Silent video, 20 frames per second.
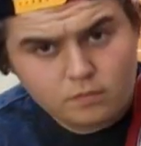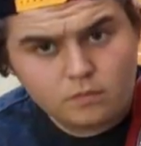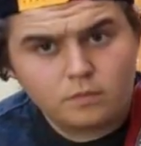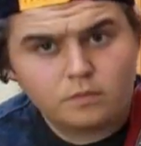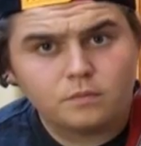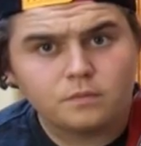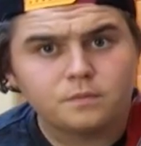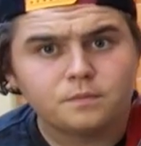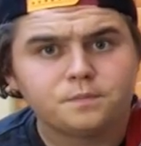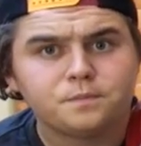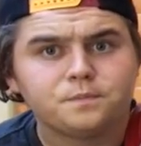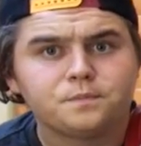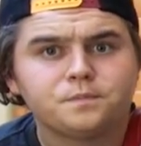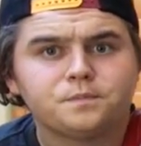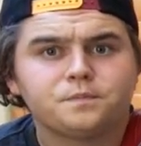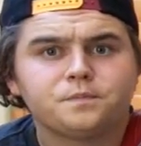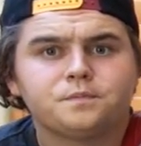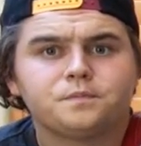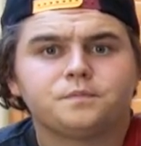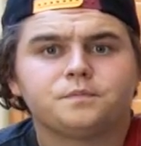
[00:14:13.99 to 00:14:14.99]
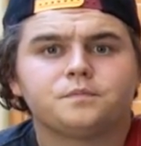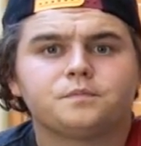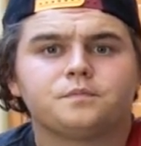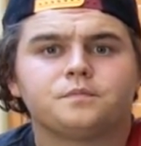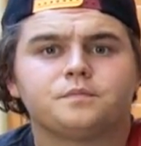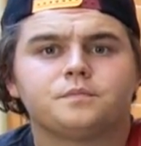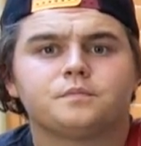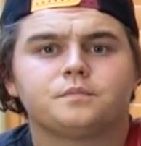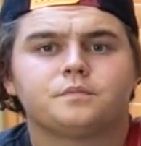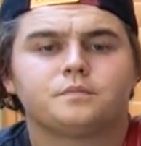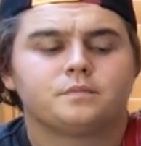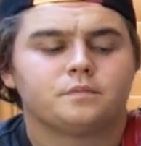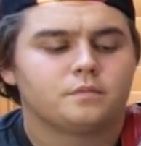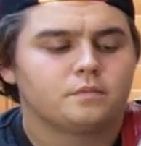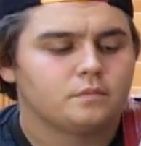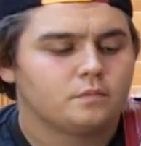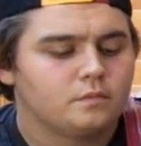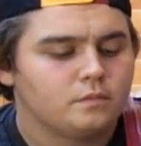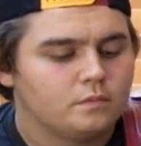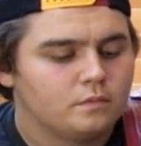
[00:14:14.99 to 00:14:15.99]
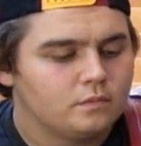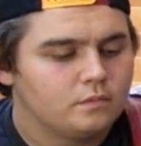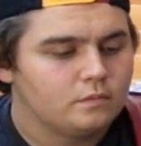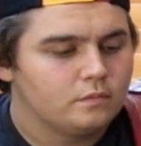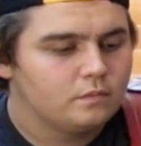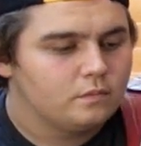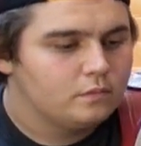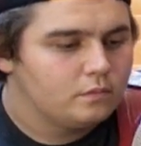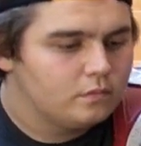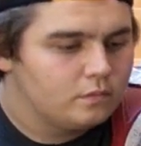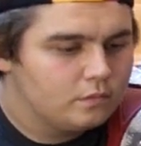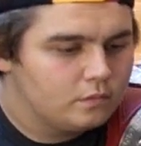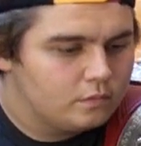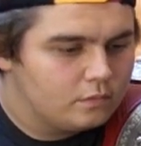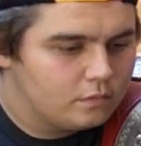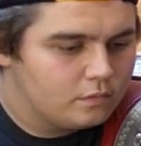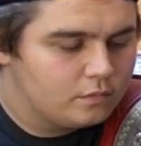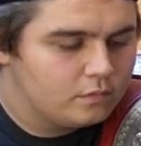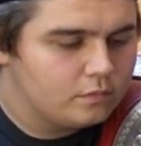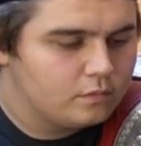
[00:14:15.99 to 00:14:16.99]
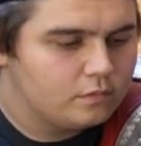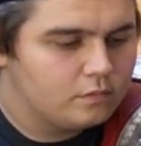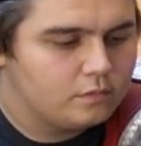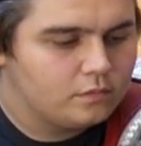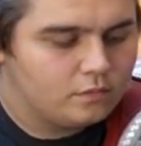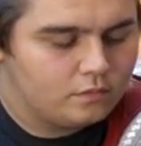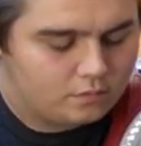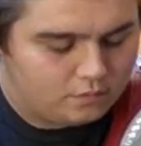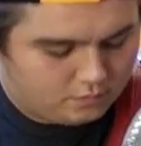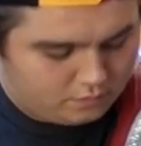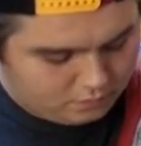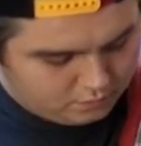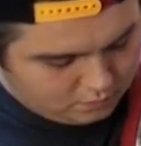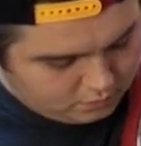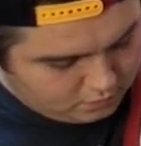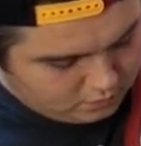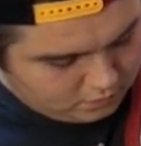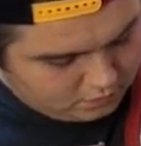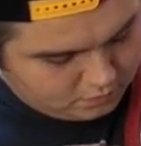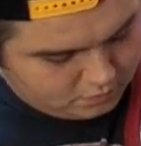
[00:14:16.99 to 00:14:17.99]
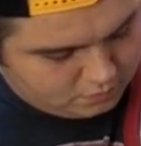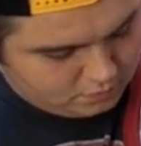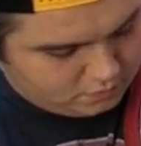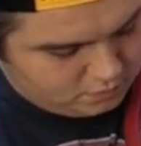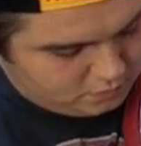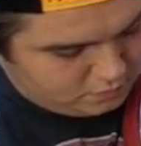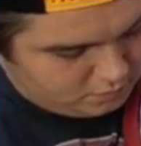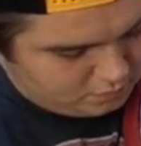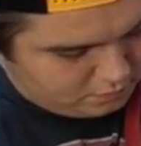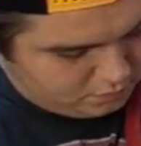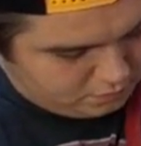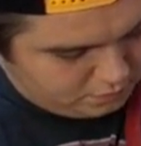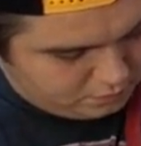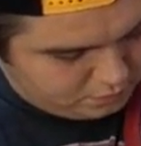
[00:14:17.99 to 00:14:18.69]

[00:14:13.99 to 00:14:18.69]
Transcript: This person isn't speaking.